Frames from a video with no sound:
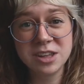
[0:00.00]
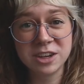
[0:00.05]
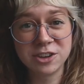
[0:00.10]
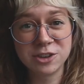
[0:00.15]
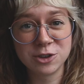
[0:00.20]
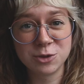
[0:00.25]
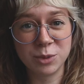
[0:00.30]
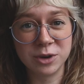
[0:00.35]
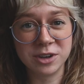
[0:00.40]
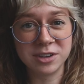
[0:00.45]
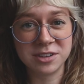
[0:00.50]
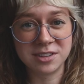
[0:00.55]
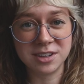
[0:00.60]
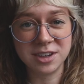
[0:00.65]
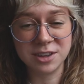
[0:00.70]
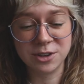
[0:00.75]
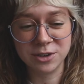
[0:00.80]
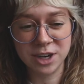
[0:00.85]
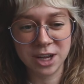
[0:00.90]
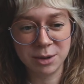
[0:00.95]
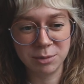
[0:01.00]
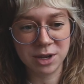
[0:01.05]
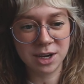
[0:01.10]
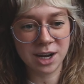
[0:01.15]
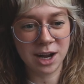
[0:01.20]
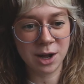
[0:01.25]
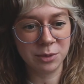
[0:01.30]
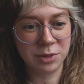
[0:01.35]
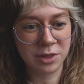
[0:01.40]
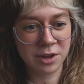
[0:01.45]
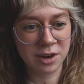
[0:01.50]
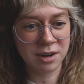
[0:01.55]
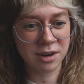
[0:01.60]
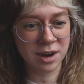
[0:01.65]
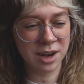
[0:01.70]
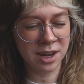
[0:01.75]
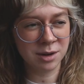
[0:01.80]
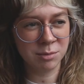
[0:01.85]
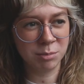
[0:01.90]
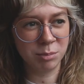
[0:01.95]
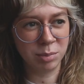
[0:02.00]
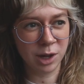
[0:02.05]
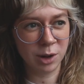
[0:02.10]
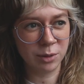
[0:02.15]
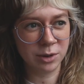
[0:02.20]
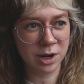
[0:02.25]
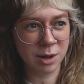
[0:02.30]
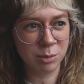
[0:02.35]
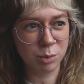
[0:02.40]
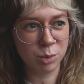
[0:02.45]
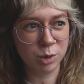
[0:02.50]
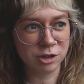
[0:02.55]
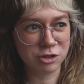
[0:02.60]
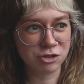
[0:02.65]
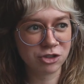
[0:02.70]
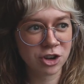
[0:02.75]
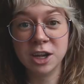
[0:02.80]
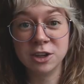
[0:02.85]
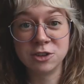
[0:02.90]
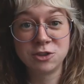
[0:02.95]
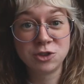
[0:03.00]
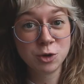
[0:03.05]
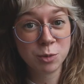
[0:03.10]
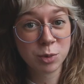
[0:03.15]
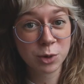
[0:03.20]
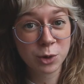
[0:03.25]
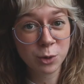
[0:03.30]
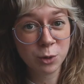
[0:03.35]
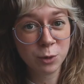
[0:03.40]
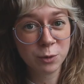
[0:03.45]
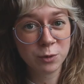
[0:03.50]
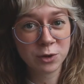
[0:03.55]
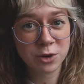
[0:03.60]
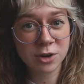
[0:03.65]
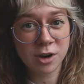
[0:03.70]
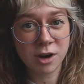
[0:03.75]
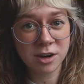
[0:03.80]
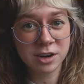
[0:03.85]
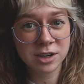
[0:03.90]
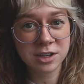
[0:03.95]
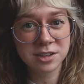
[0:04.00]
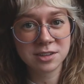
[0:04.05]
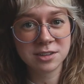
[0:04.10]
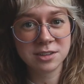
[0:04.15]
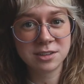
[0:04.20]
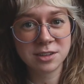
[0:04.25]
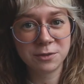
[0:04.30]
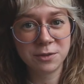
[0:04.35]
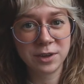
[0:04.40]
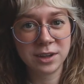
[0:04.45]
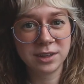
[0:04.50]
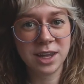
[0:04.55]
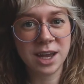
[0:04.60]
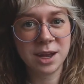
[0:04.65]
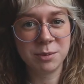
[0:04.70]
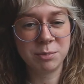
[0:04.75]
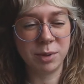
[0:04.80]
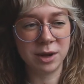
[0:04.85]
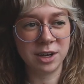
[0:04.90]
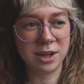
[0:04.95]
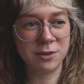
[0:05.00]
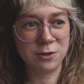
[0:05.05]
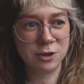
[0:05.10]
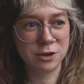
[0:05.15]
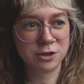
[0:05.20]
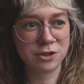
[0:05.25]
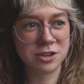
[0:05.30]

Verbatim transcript: They just want to see their name get out there and blown up, which is super cool for artists and stuff like that. But if you're